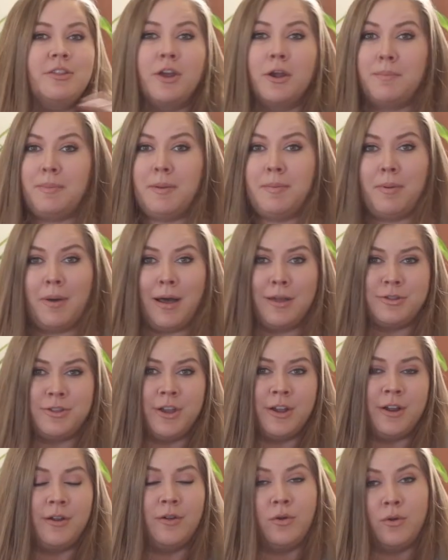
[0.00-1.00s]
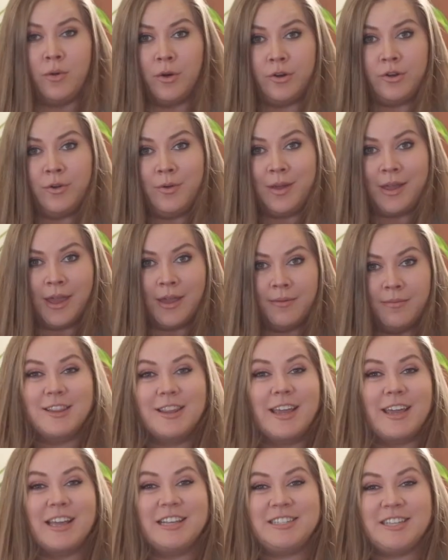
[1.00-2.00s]
There are people out there who are doing it.
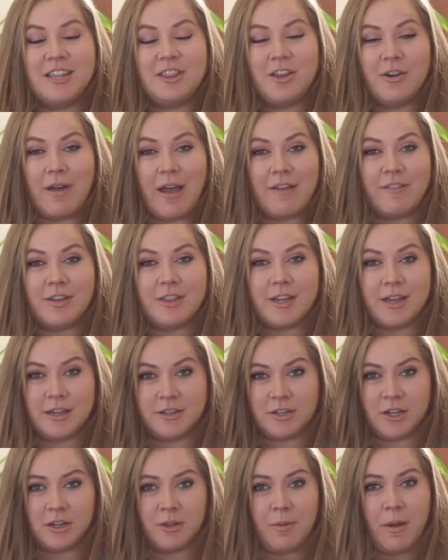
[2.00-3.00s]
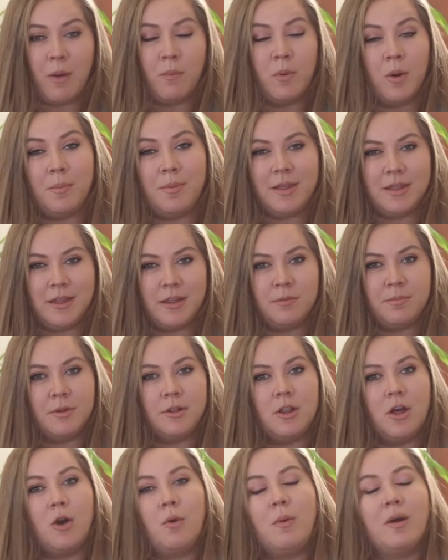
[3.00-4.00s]
Like I said though, everything I talked about will be linked
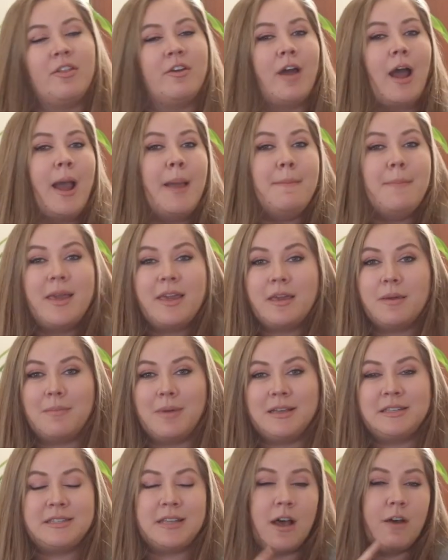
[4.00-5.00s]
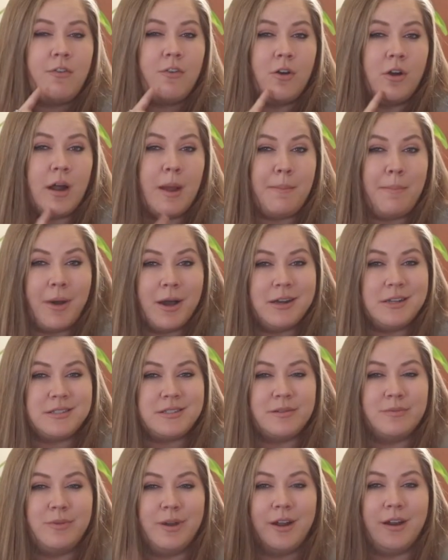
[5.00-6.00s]
below, whether I make it myself or I bought it
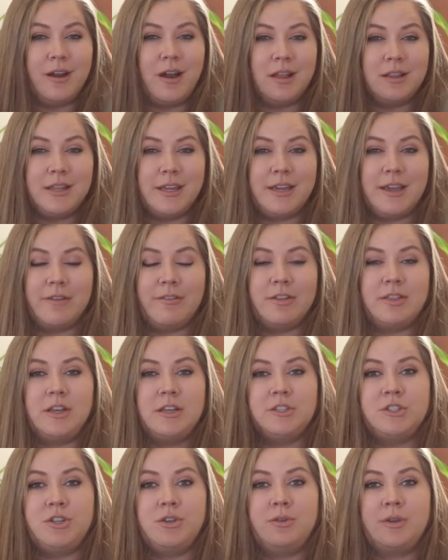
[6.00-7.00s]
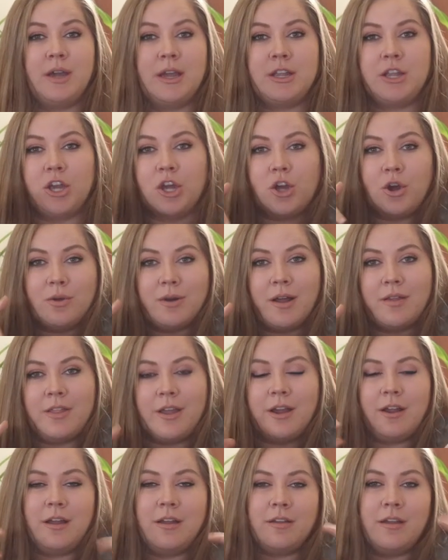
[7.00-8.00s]
somewhere. I'll link everything so you can go down
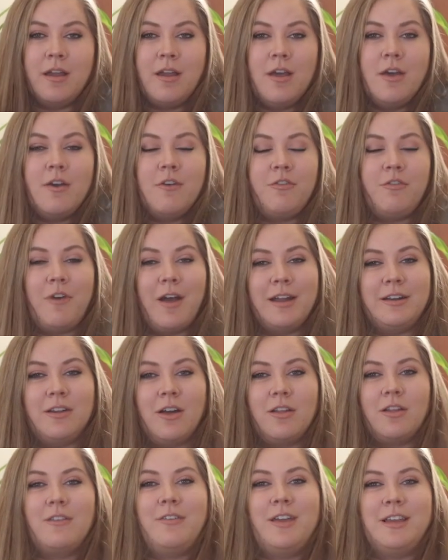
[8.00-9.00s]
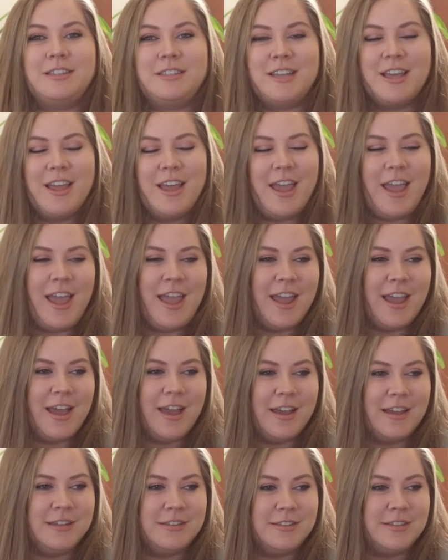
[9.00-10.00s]
there and find all of it.
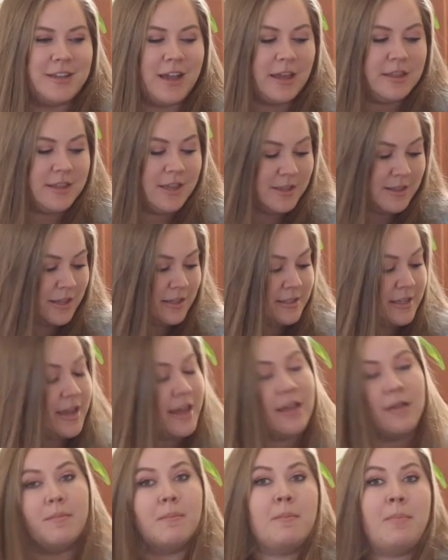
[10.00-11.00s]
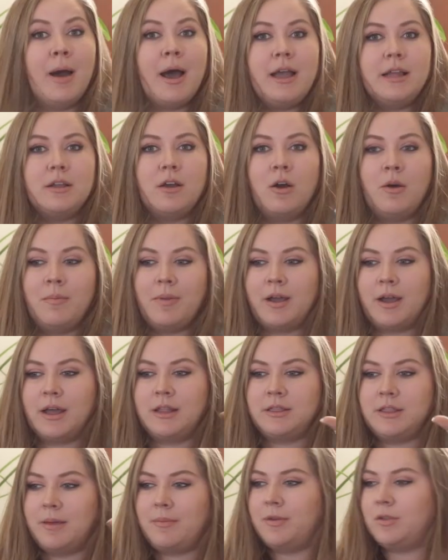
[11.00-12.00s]
And I think that's it, but oh my
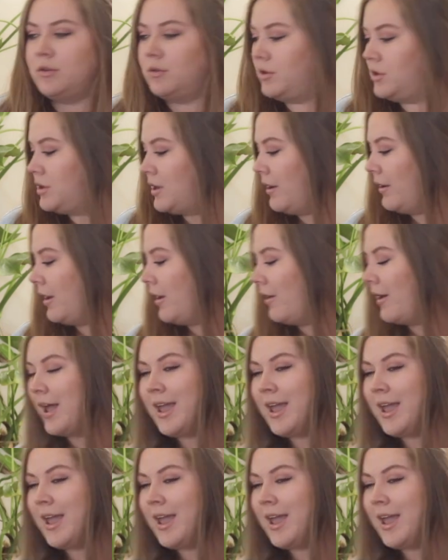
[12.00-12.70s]
god, let me do a shout out.